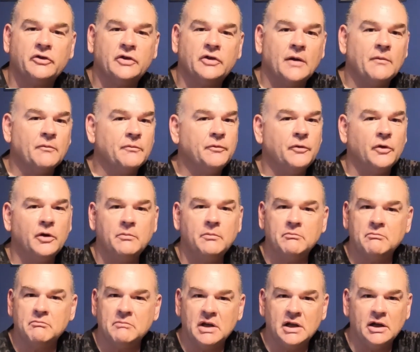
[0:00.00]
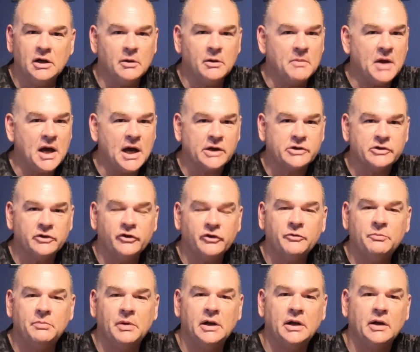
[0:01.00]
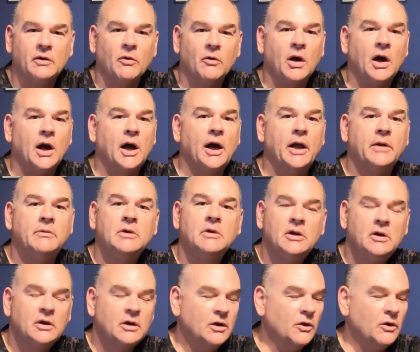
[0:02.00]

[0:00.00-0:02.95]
7-foot medium action spinning rod.